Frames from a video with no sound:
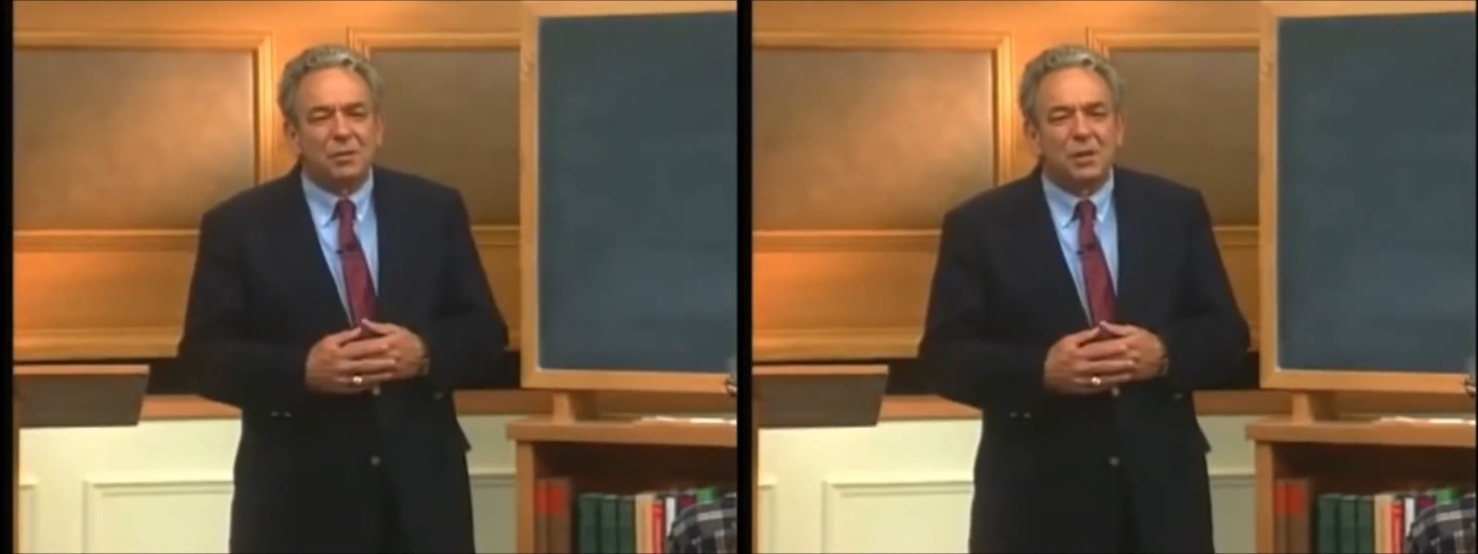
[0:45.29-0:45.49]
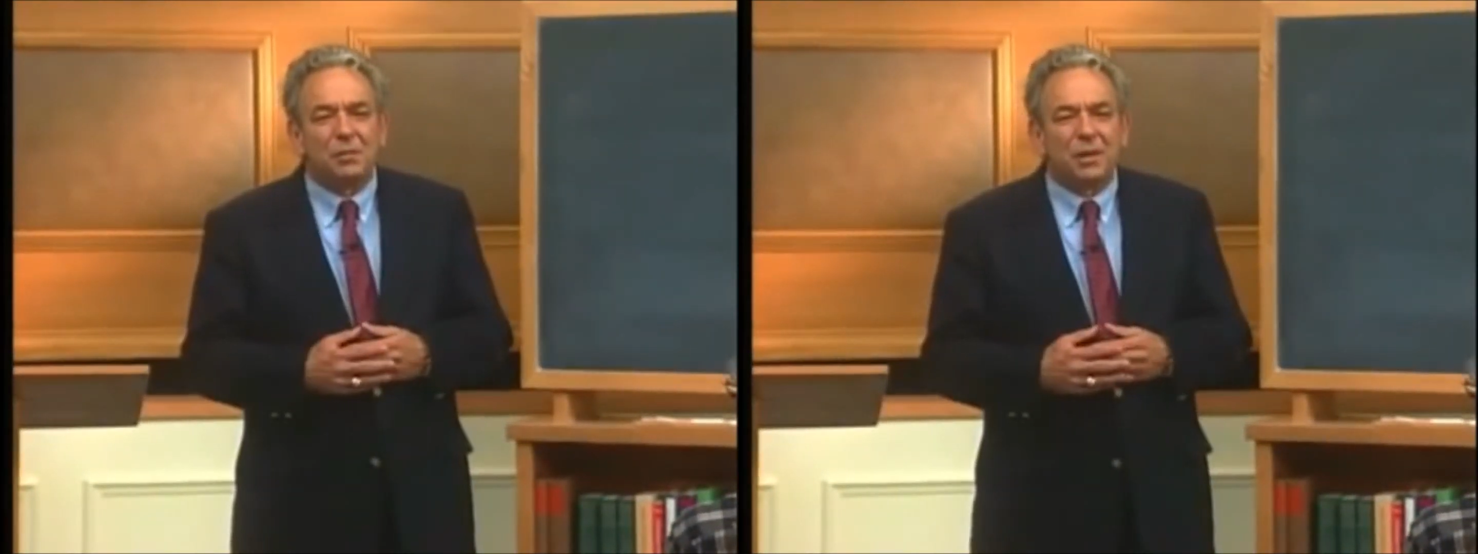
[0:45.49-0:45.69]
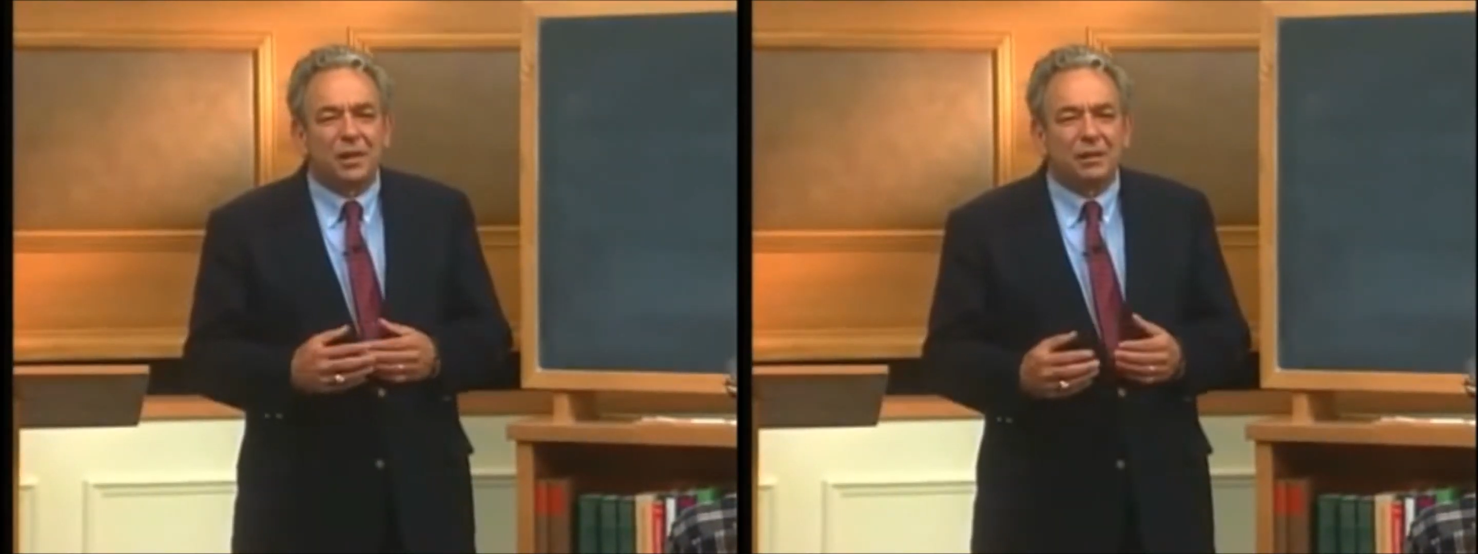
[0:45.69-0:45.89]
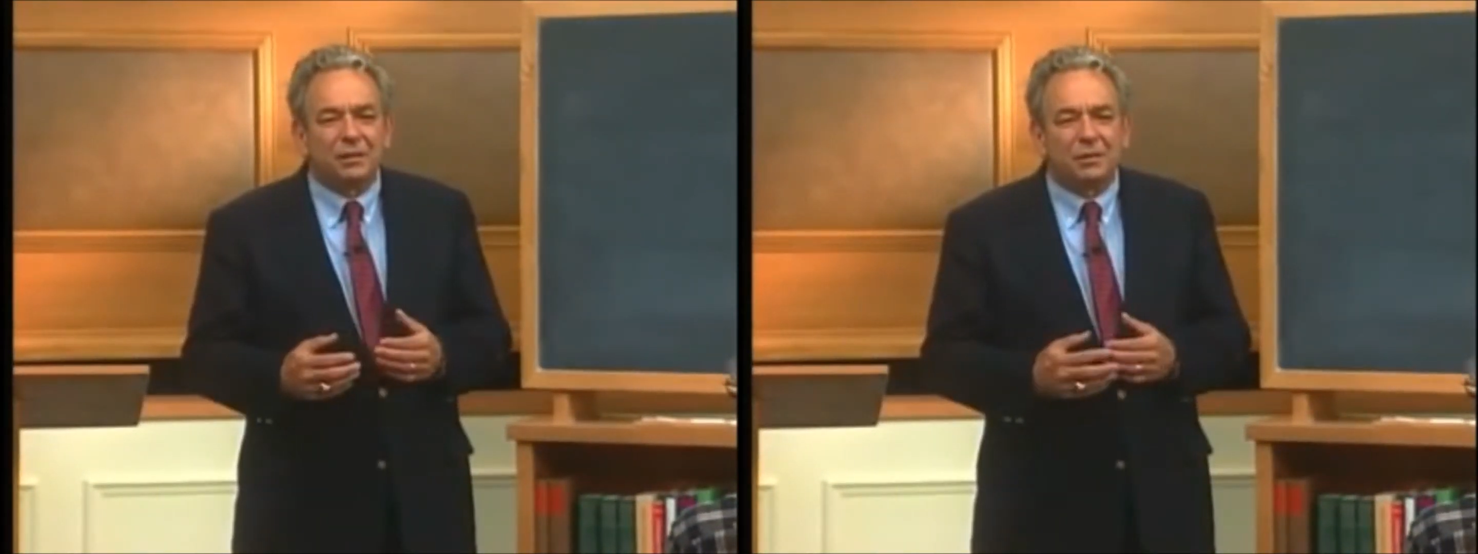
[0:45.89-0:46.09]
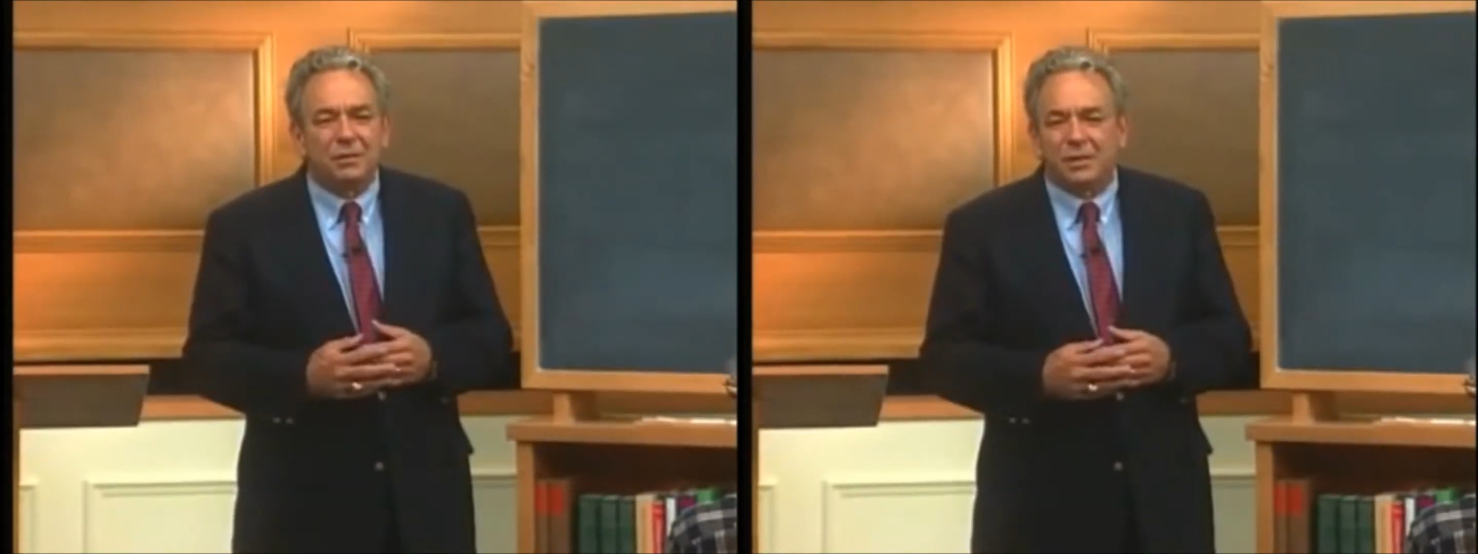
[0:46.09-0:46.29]
something
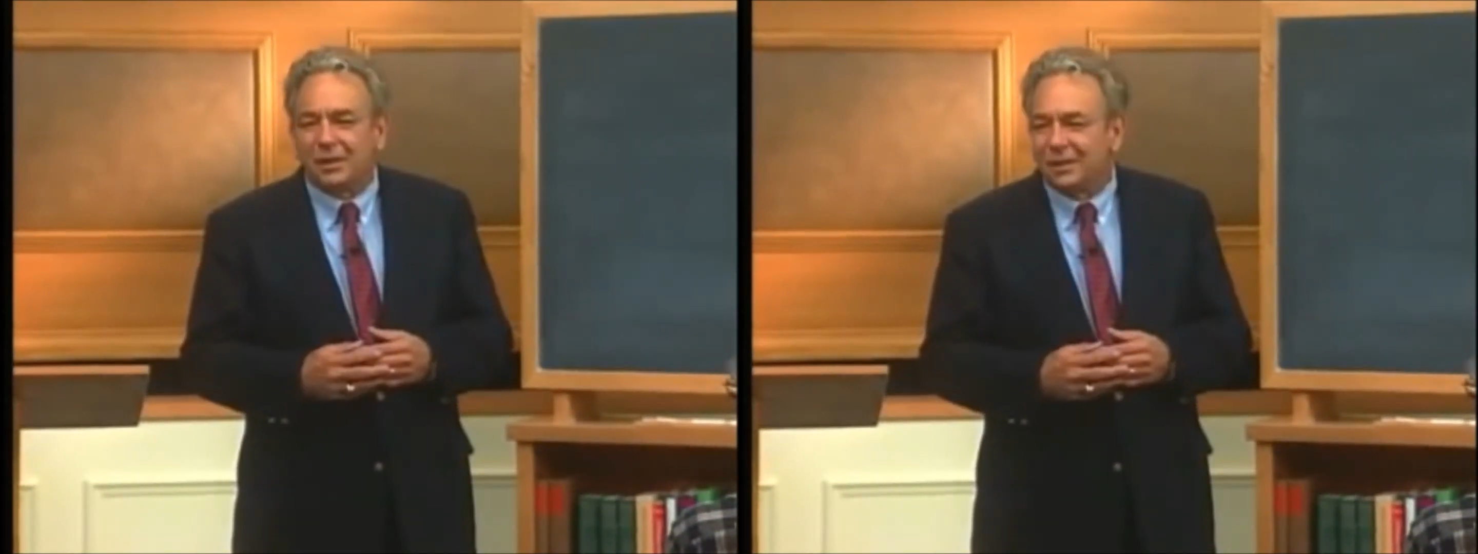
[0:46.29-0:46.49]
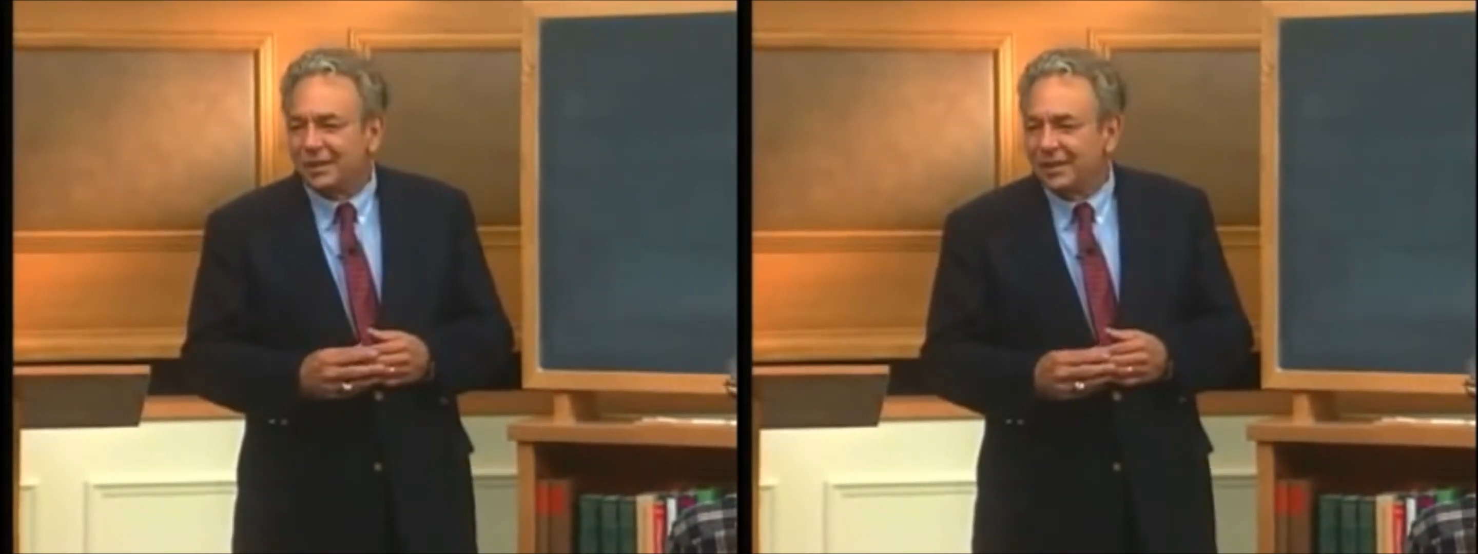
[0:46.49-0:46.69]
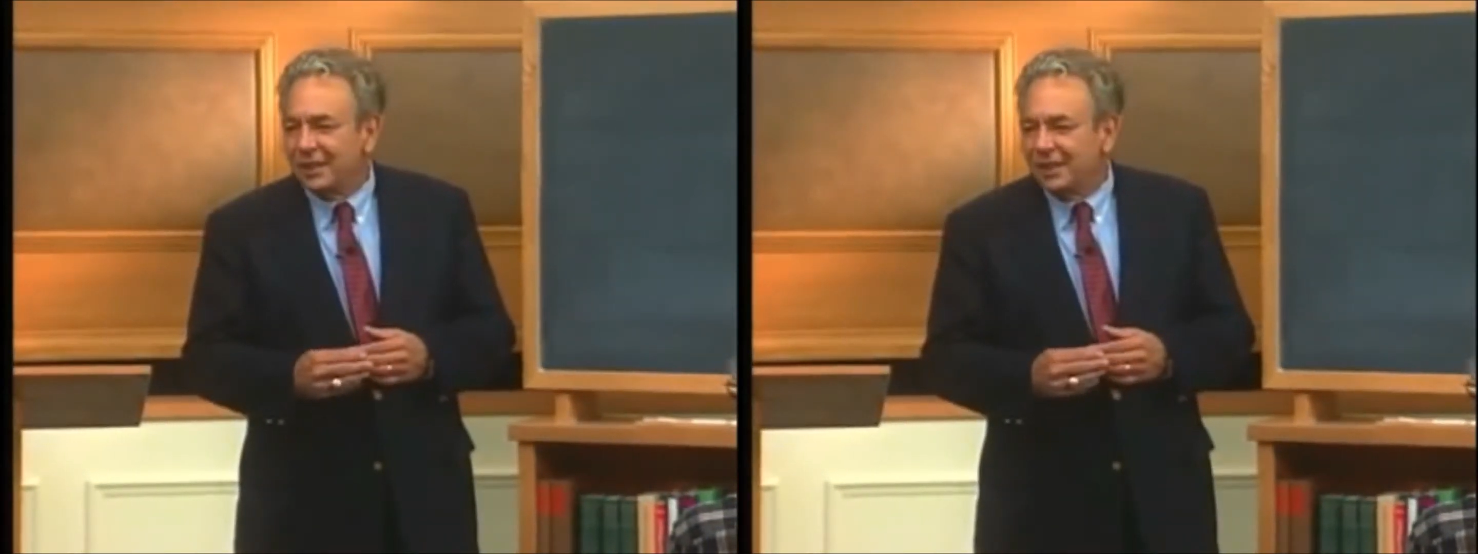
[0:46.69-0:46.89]
of